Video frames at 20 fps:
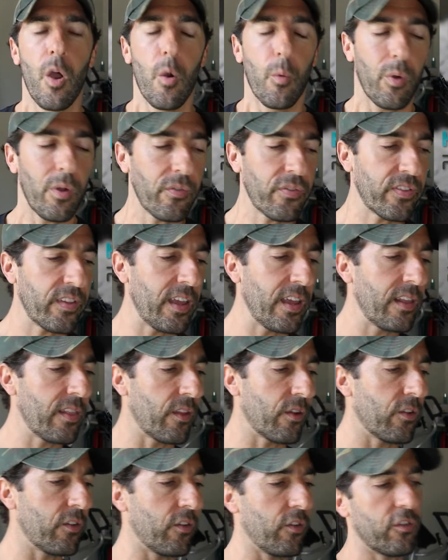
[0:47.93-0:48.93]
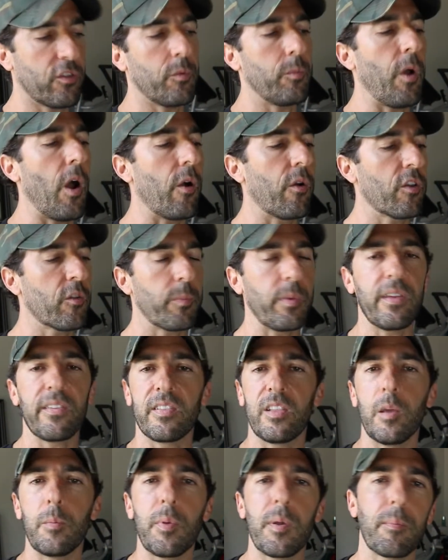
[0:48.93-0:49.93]
we've seen there used to always be
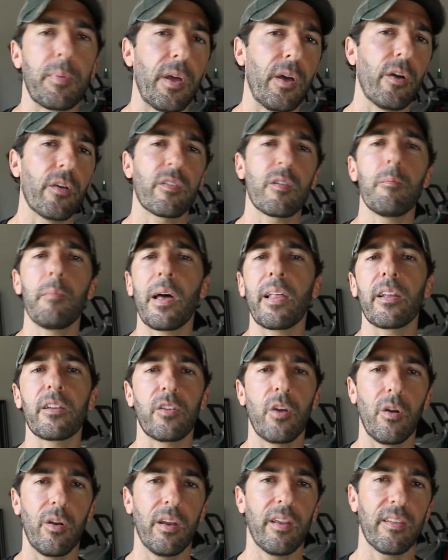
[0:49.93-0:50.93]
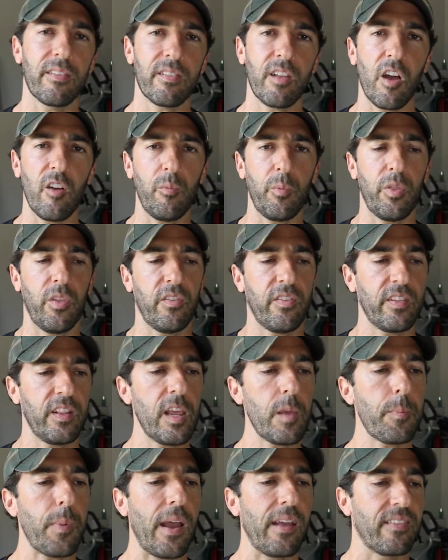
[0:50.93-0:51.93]
sleeping pills and melatonin and stuff, but the
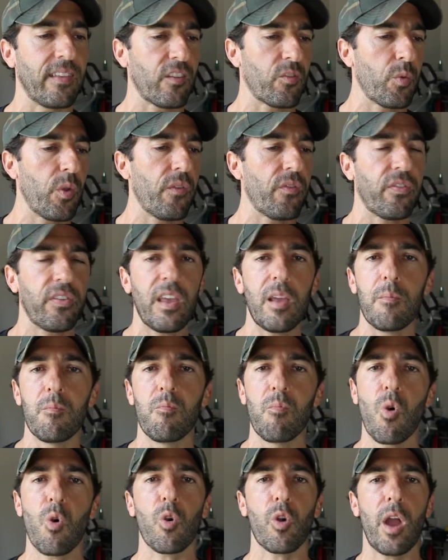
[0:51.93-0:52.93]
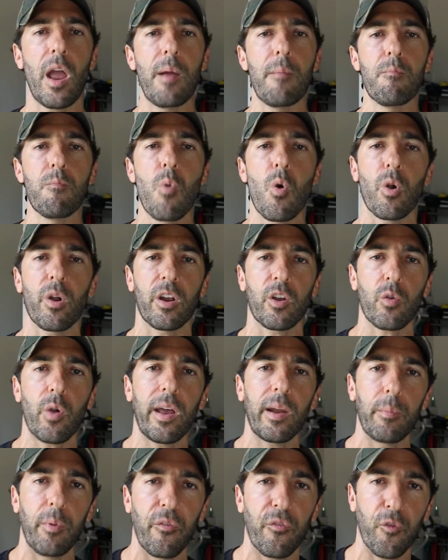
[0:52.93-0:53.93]
sleep aids, as we've seen more and more
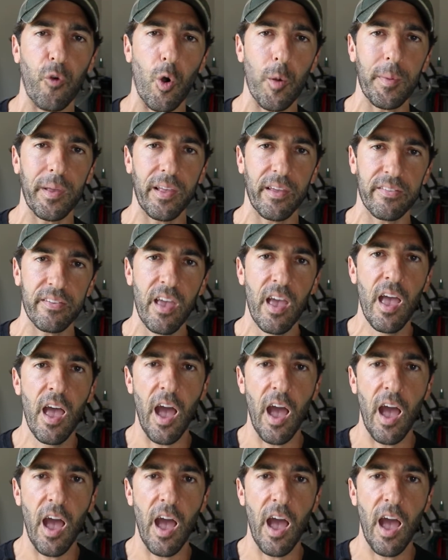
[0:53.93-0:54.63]
incredible formulas,